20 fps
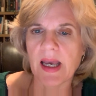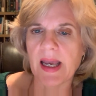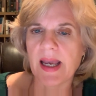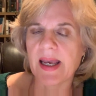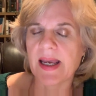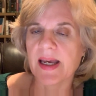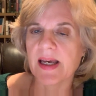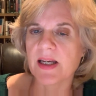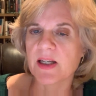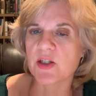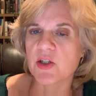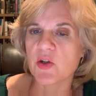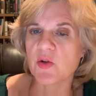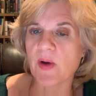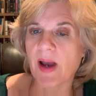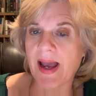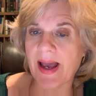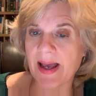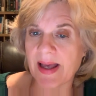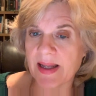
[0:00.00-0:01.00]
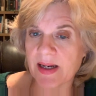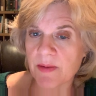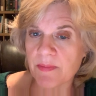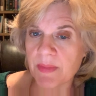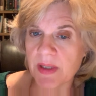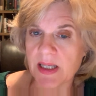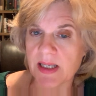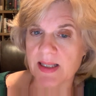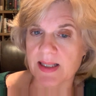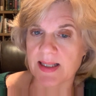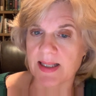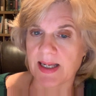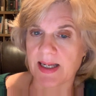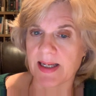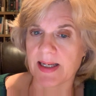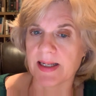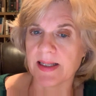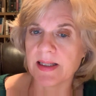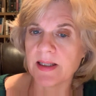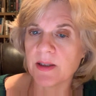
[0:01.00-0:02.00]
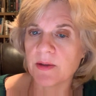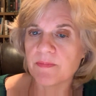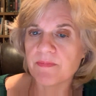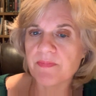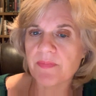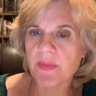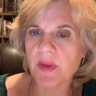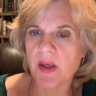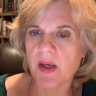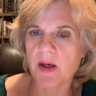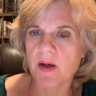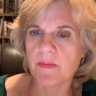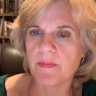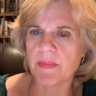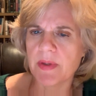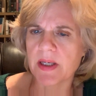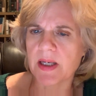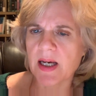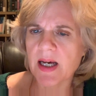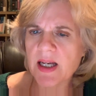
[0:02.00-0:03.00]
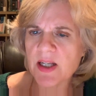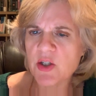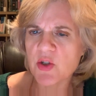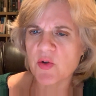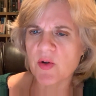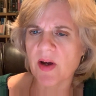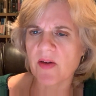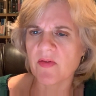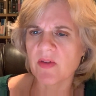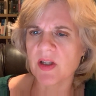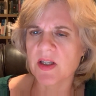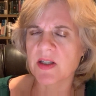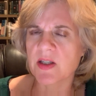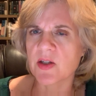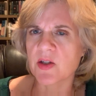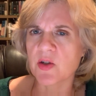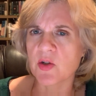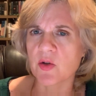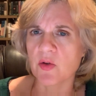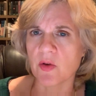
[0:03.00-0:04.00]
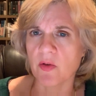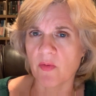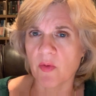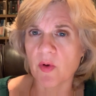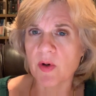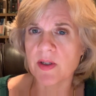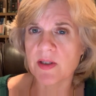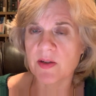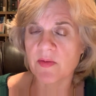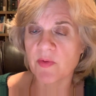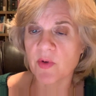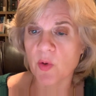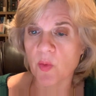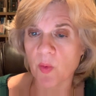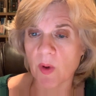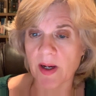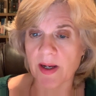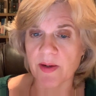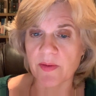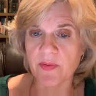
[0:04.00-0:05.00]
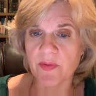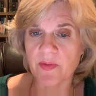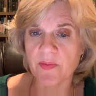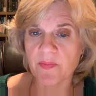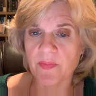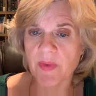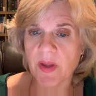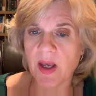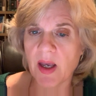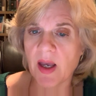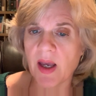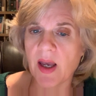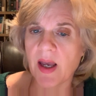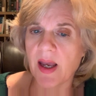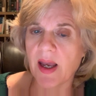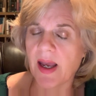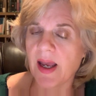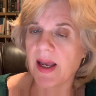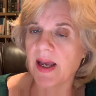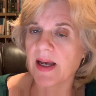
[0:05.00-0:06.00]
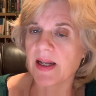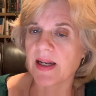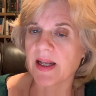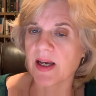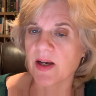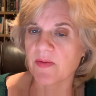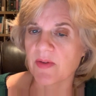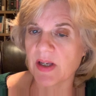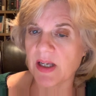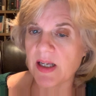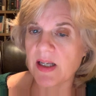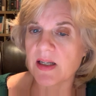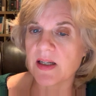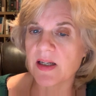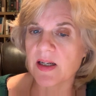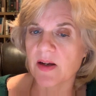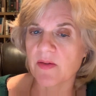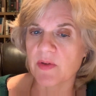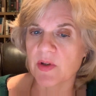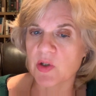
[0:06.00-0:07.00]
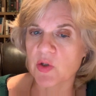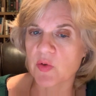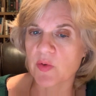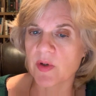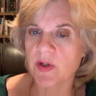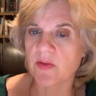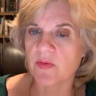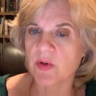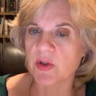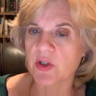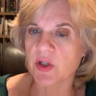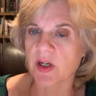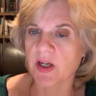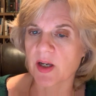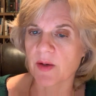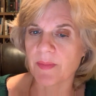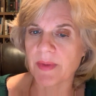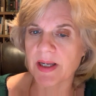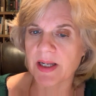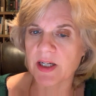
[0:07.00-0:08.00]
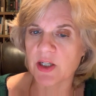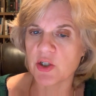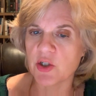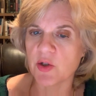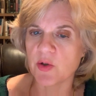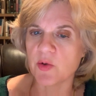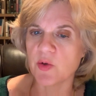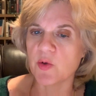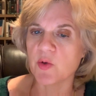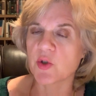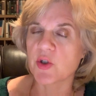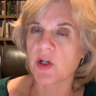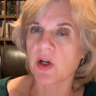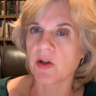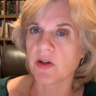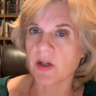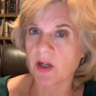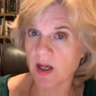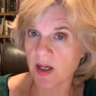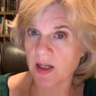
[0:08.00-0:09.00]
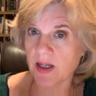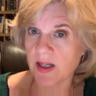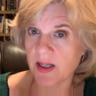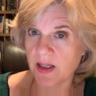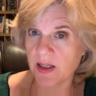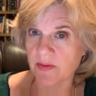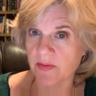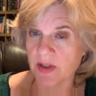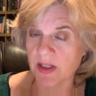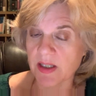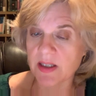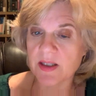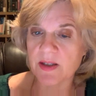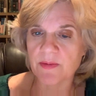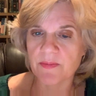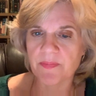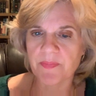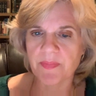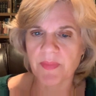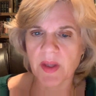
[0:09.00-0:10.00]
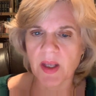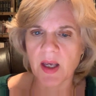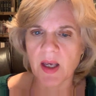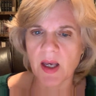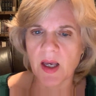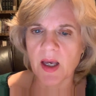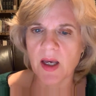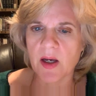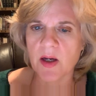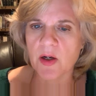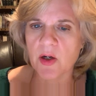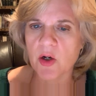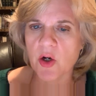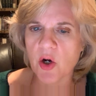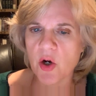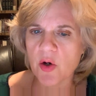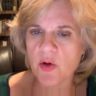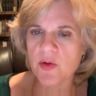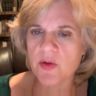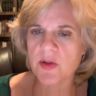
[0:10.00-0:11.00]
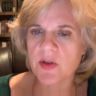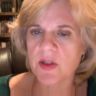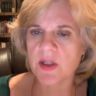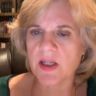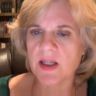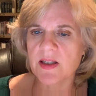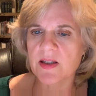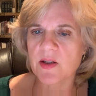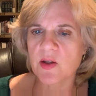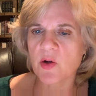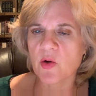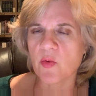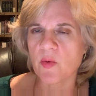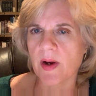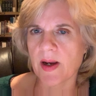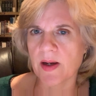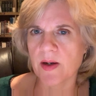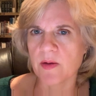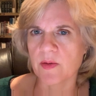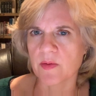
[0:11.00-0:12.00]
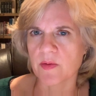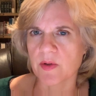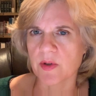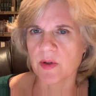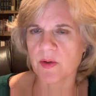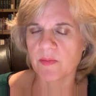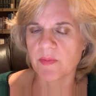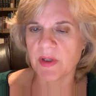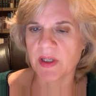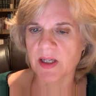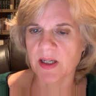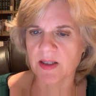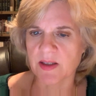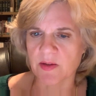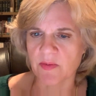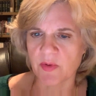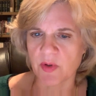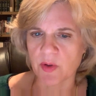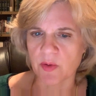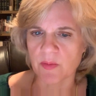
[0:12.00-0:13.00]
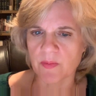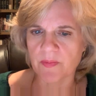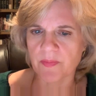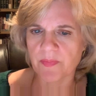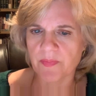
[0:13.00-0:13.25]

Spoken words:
And to Adam he said, "Because you have listened to the voice of your wife, and have eaten of the tree of which I commanded you, you shall not eat of it. Cursed is the ground because of you.